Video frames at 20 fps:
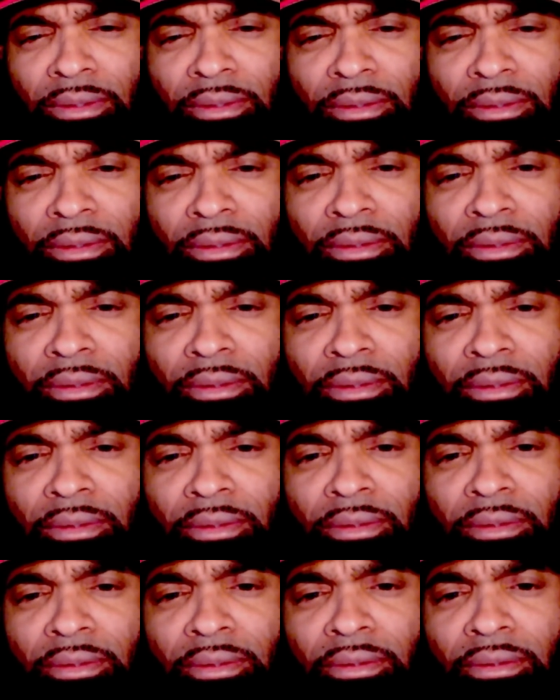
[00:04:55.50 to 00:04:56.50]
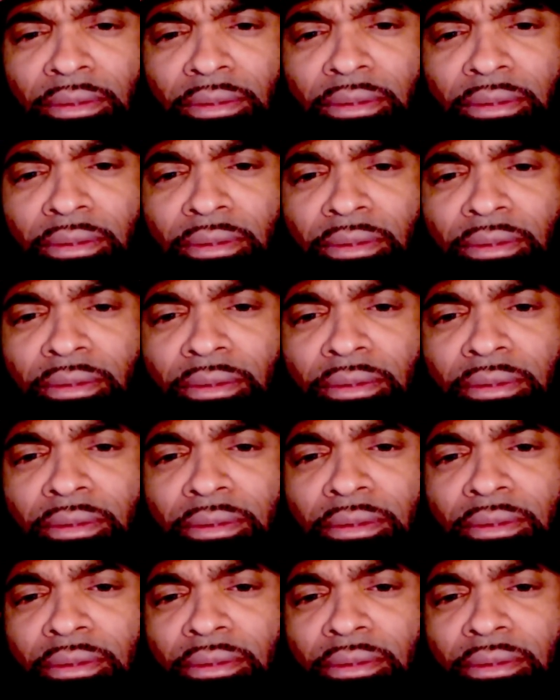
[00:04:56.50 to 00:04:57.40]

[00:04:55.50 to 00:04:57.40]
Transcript: [no speech]